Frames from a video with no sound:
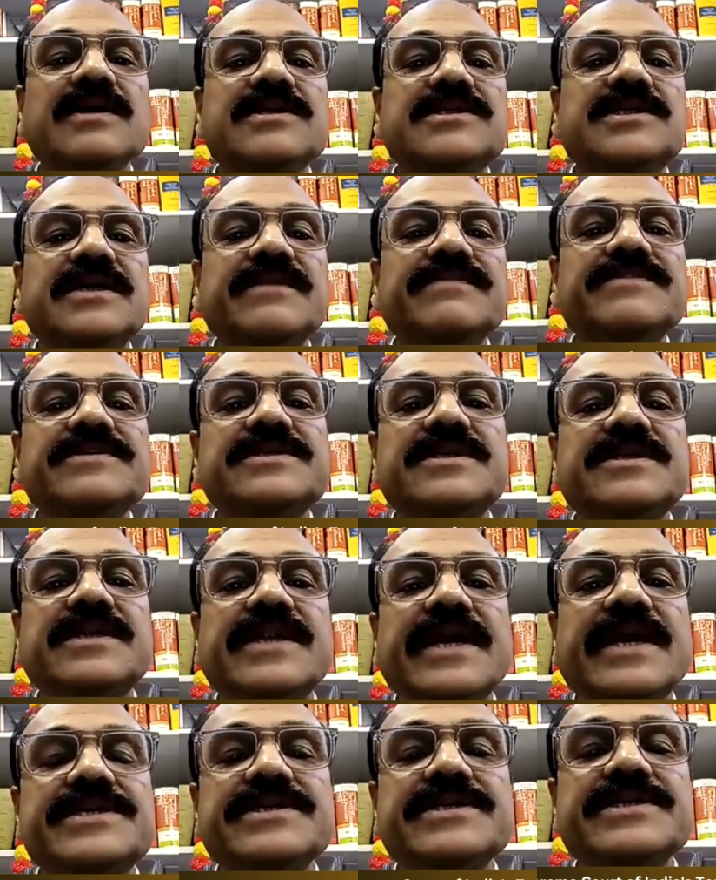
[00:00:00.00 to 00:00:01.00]
custom
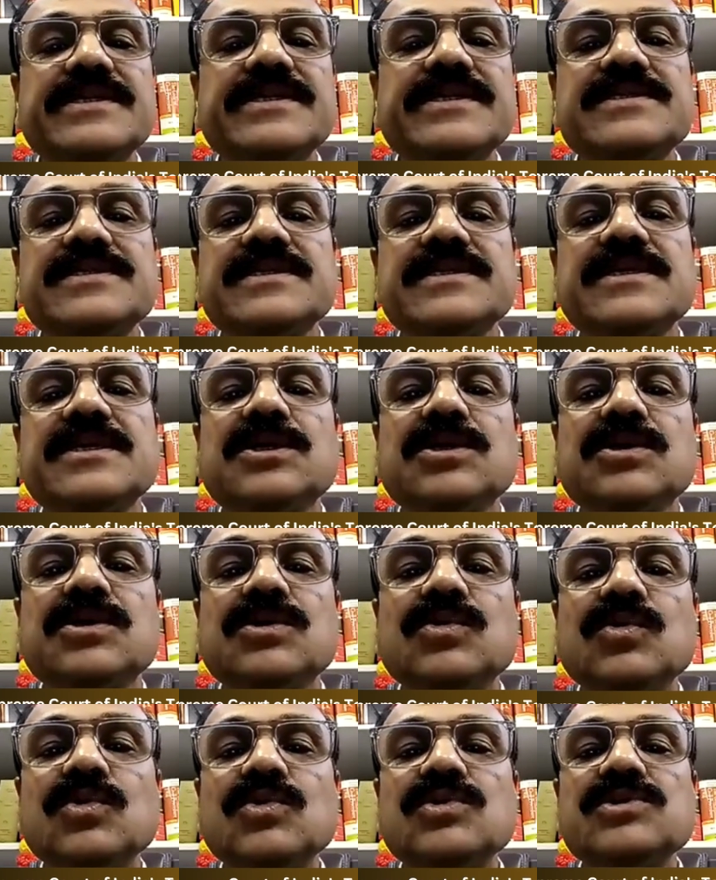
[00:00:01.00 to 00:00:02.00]
stations,
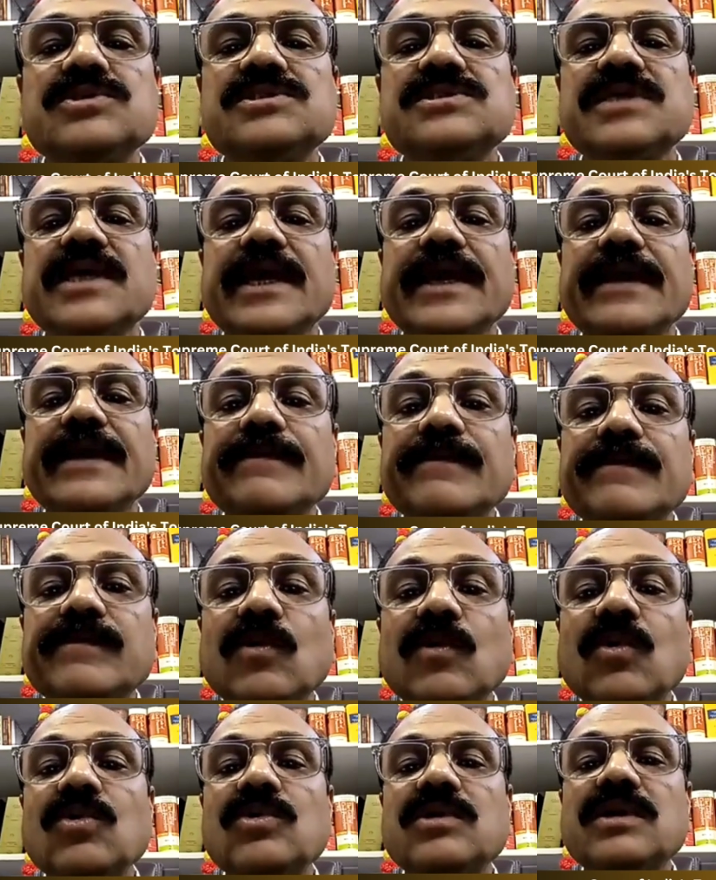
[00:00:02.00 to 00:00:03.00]
goods,
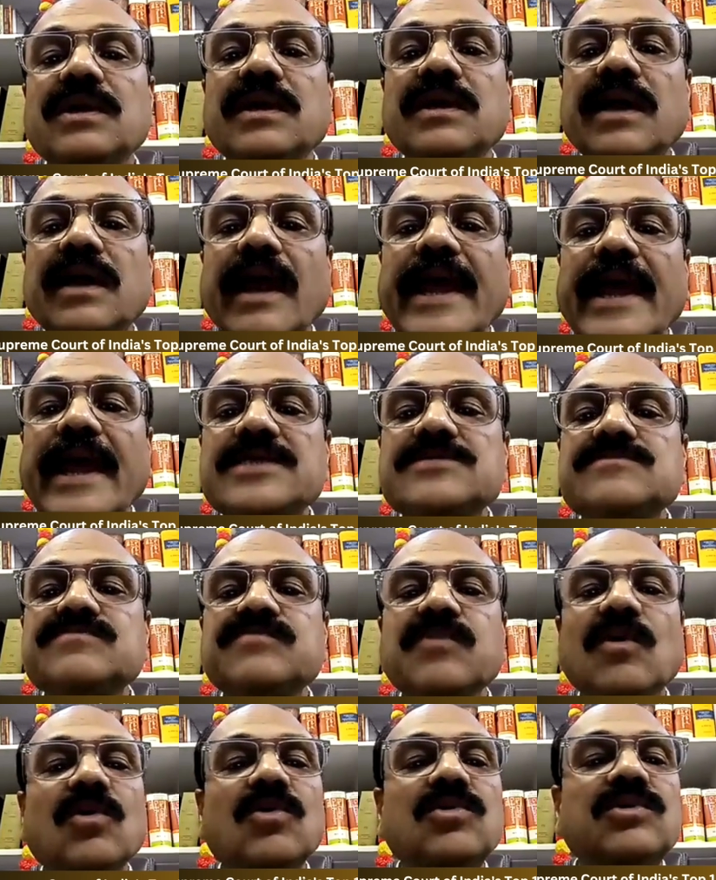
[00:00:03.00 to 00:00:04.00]
import,
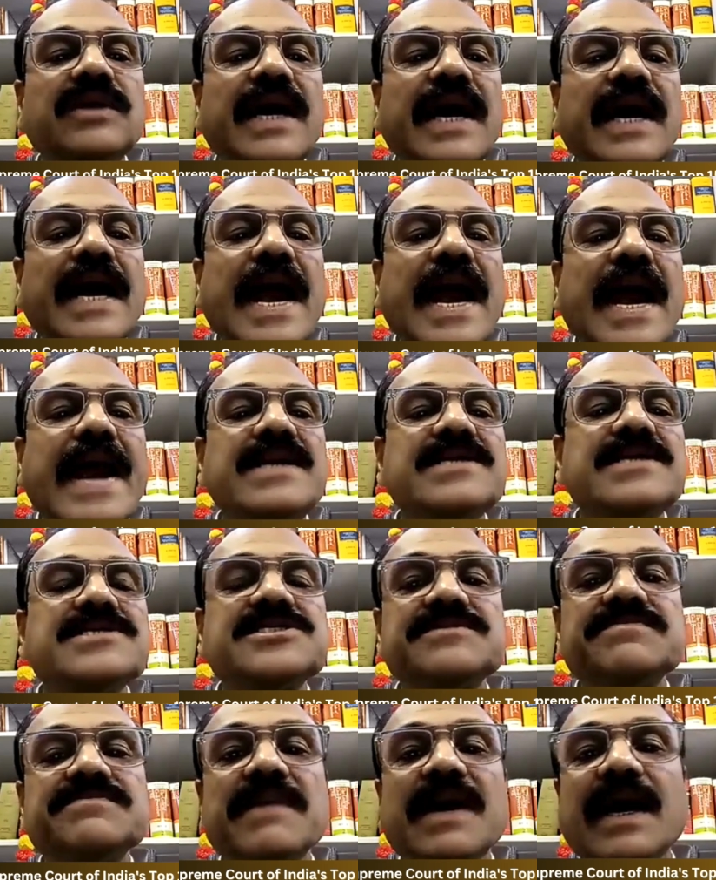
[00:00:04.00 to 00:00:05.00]
export, and
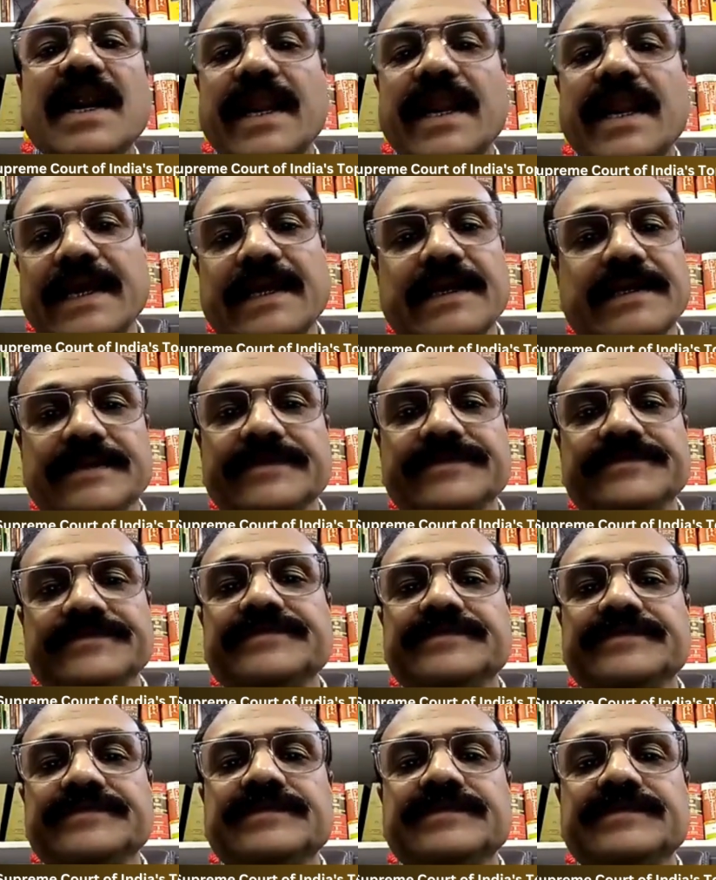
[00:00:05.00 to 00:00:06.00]
smuggling.
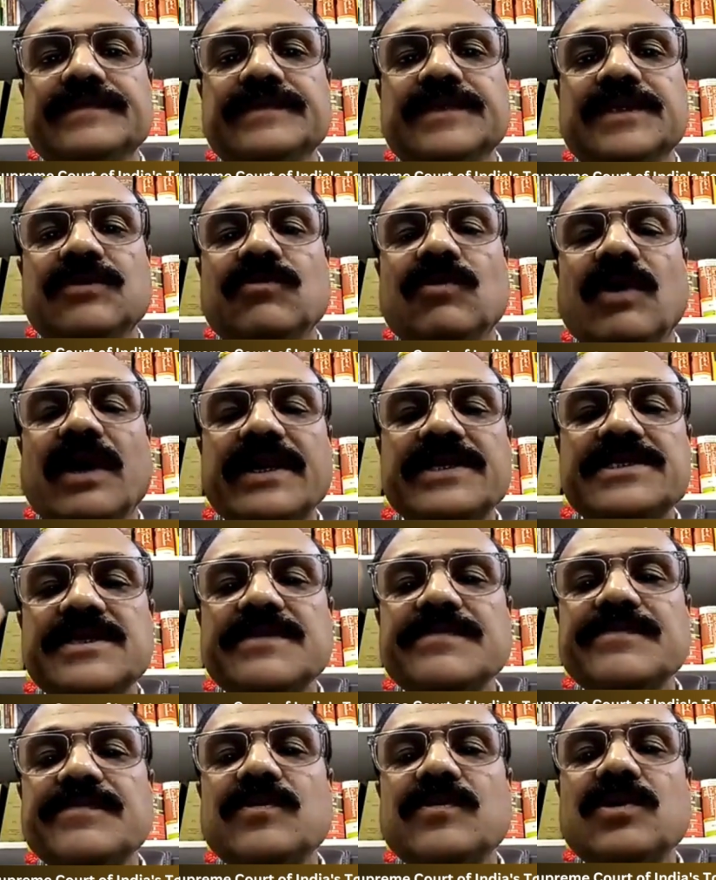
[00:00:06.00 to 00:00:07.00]
What
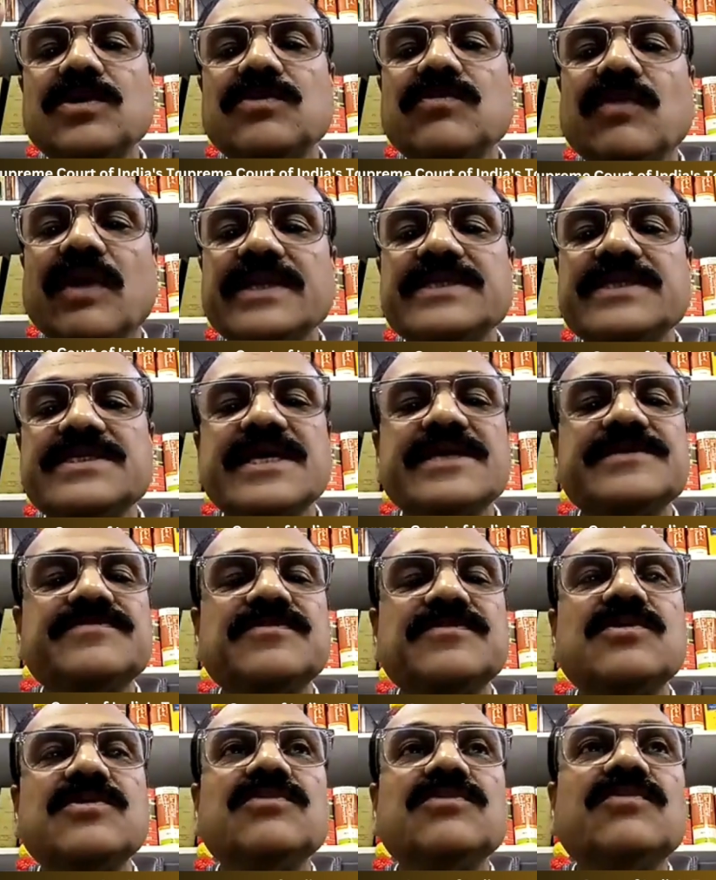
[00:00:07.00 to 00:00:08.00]
is import, what is
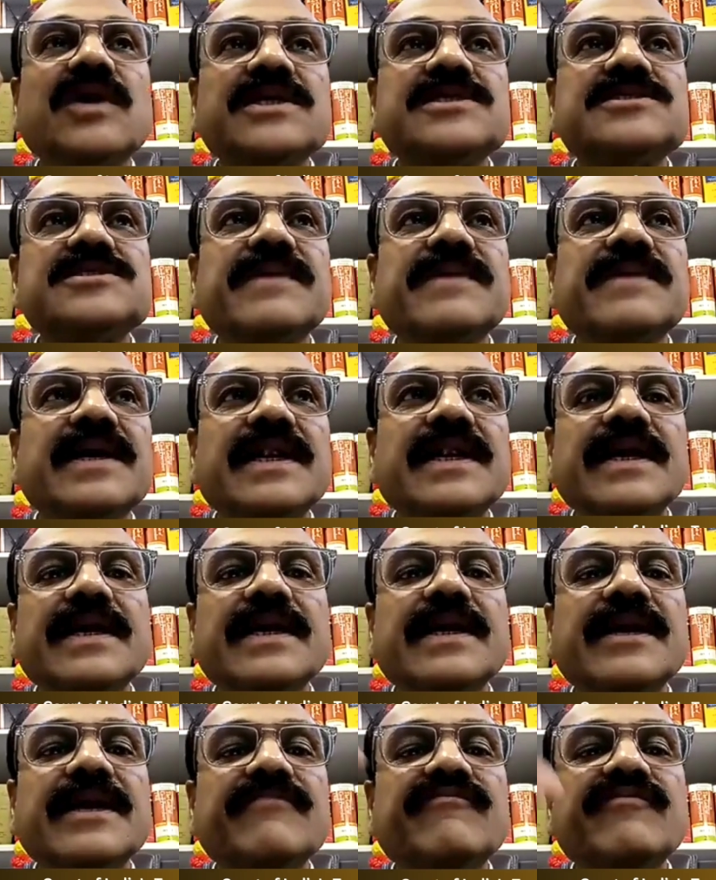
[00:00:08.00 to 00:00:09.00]
export, what is
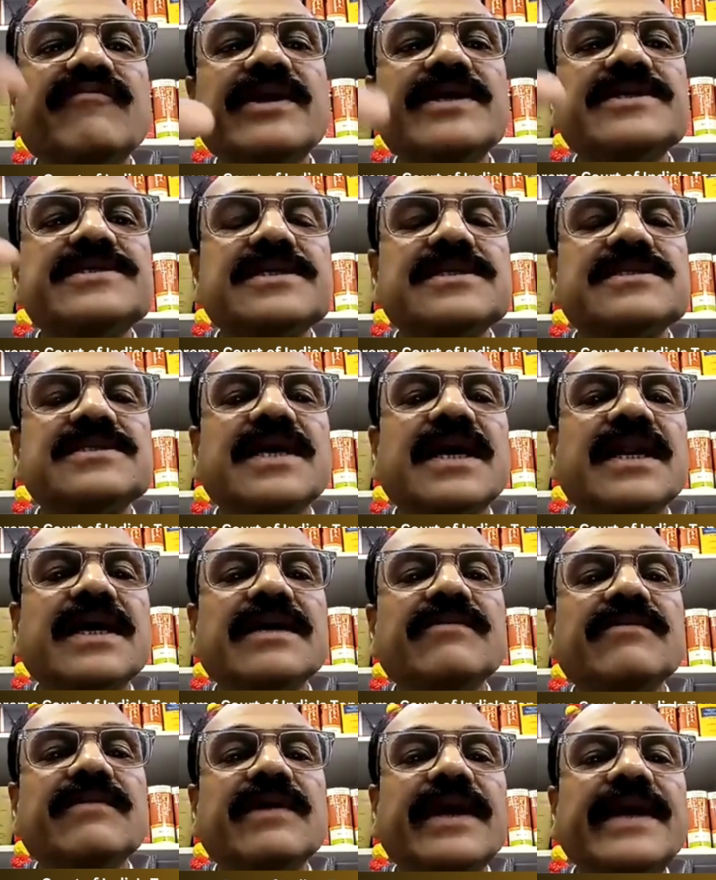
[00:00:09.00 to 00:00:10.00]
smuggling? Definitions
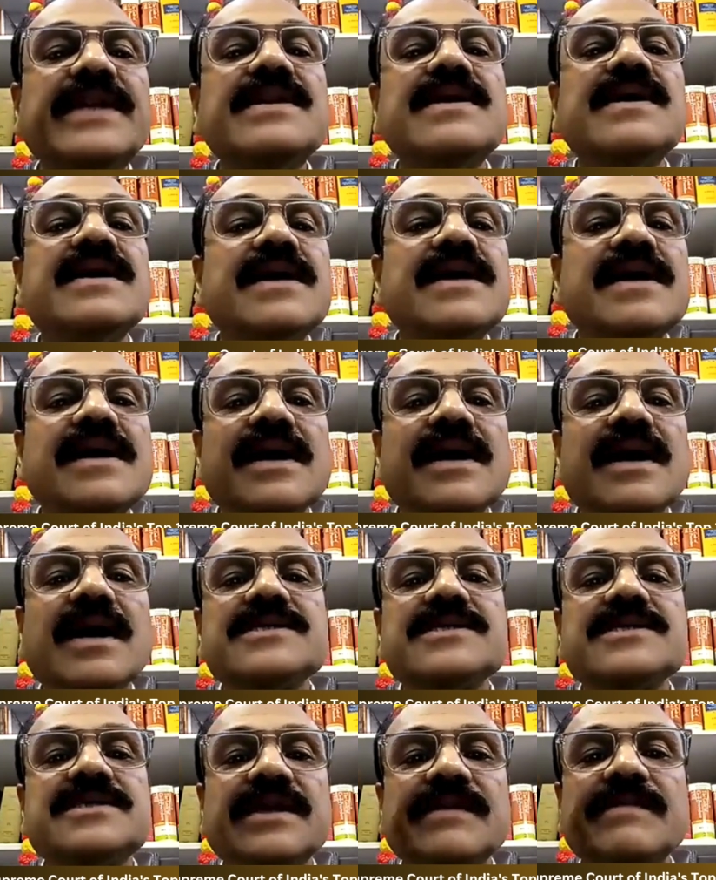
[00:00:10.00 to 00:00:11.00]
are given in
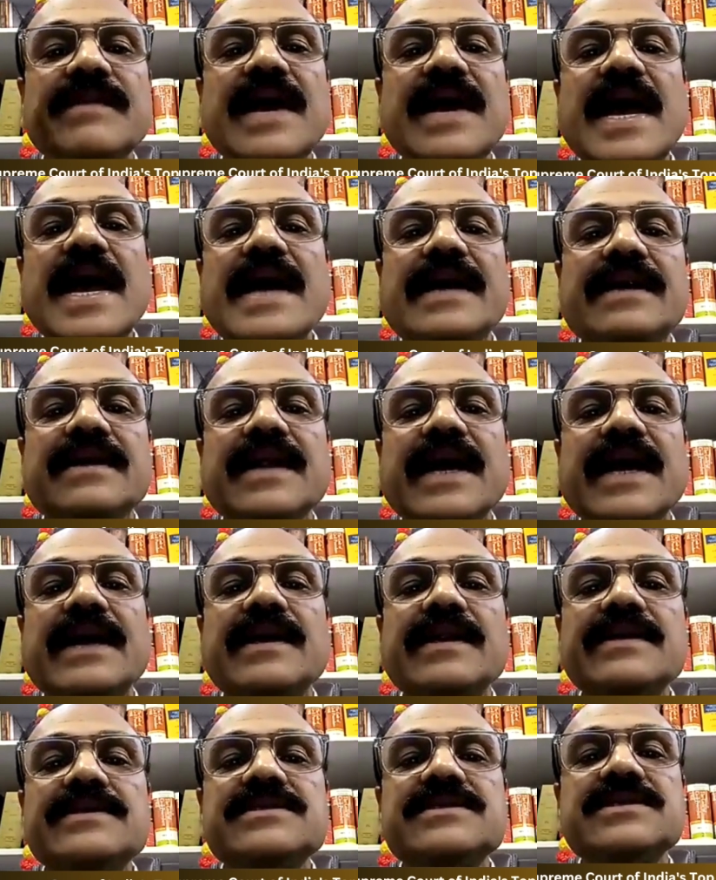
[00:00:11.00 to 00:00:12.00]
Custom Act
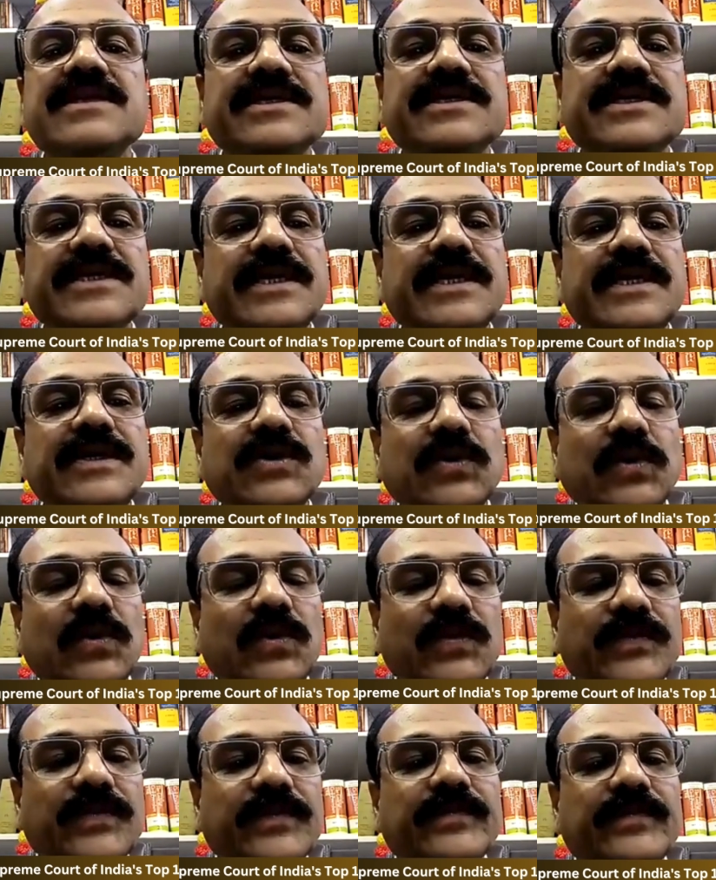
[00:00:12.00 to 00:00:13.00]

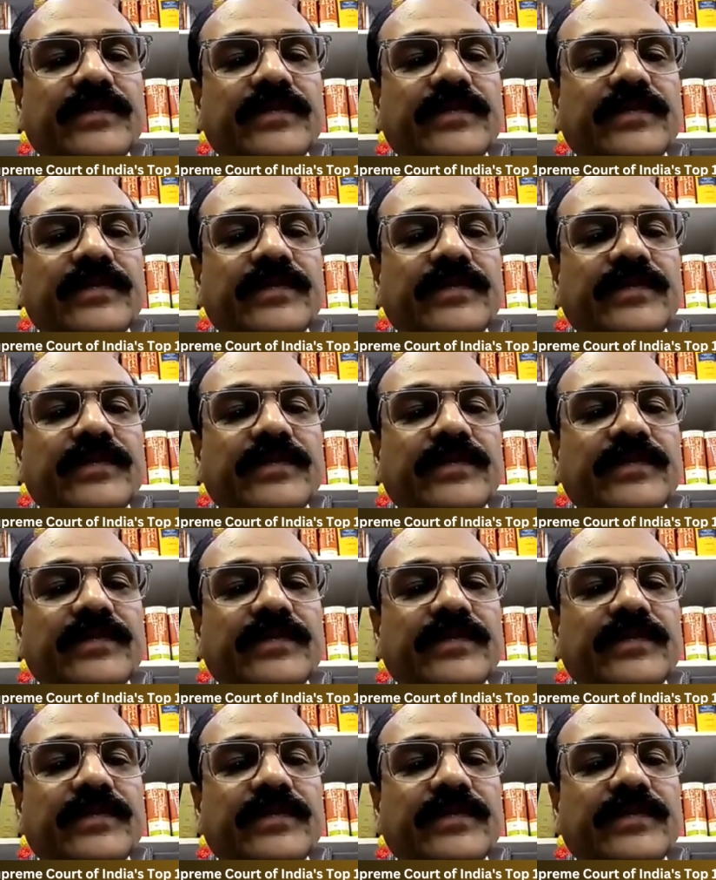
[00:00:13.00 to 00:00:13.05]
1962.